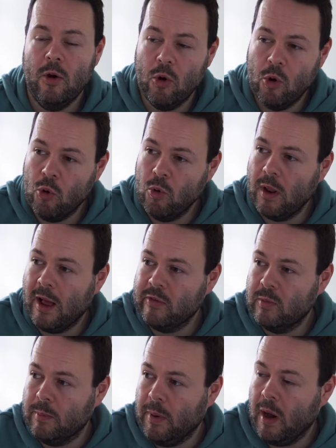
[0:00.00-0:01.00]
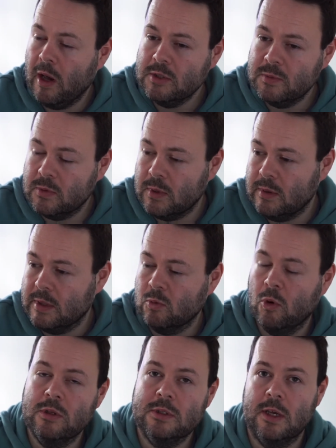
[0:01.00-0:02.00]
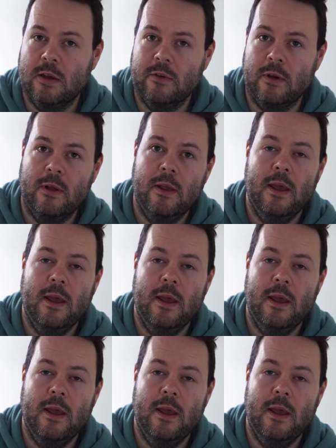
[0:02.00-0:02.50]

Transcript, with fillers: all have to be passed between this one server